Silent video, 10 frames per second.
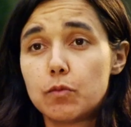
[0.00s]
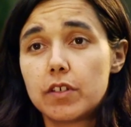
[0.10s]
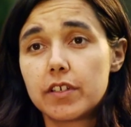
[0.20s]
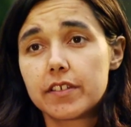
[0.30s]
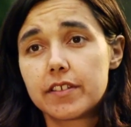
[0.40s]

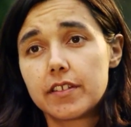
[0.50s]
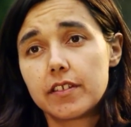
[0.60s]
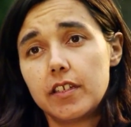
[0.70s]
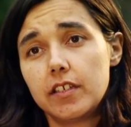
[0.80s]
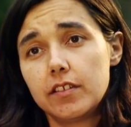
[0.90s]
worked
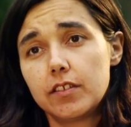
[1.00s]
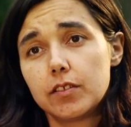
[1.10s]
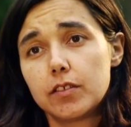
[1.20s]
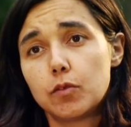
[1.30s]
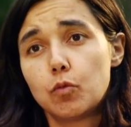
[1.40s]
in
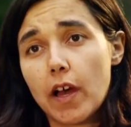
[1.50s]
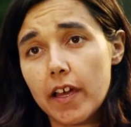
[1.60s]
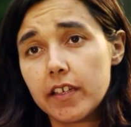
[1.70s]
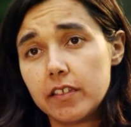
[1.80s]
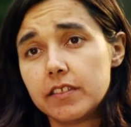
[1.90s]
the
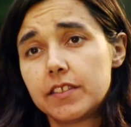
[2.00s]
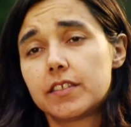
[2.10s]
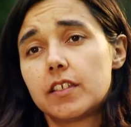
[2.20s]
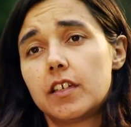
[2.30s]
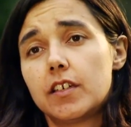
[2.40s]
wild,
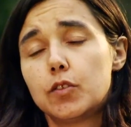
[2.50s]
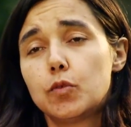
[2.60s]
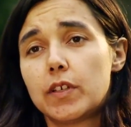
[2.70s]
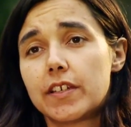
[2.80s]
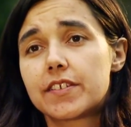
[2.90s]

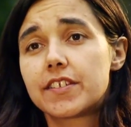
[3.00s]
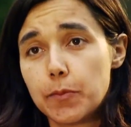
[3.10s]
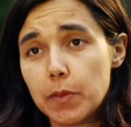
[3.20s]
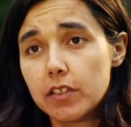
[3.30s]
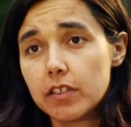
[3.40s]
doing
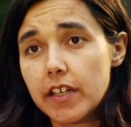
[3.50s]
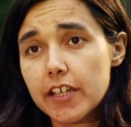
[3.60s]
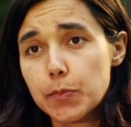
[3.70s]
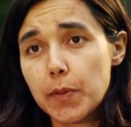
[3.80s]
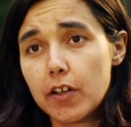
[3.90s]
similar
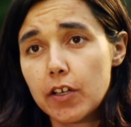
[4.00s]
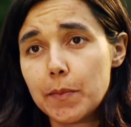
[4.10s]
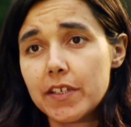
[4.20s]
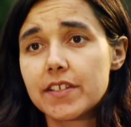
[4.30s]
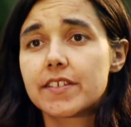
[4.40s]

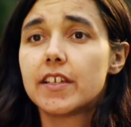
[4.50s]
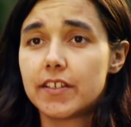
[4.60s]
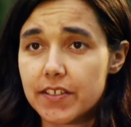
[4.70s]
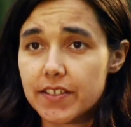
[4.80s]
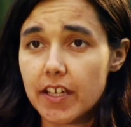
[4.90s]
experiments
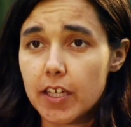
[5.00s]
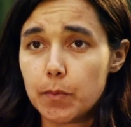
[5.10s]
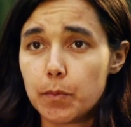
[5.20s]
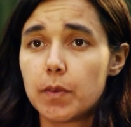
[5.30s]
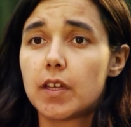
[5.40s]
in the
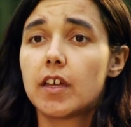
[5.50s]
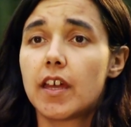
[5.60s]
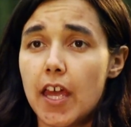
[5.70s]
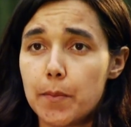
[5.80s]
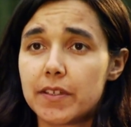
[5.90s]
same
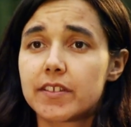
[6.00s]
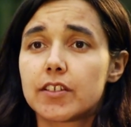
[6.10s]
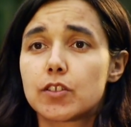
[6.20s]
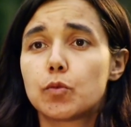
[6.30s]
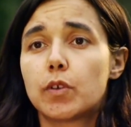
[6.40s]

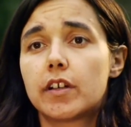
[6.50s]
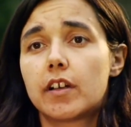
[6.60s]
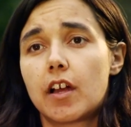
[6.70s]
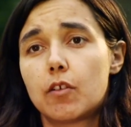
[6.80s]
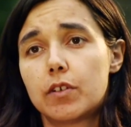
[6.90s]
habitats
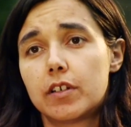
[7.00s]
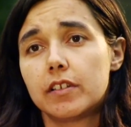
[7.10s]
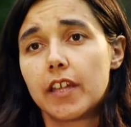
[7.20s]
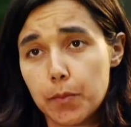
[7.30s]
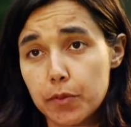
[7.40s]
where
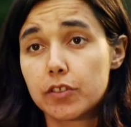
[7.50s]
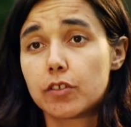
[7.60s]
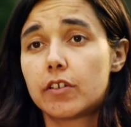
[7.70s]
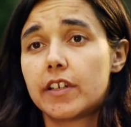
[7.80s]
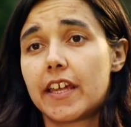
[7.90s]
our
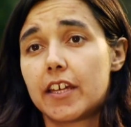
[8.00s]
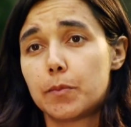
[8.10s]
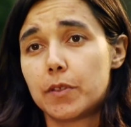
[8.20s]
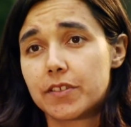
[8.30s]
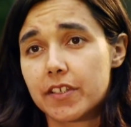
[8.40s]
laboratory
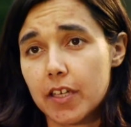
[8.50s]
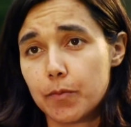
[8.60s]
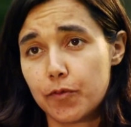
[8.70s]
animals came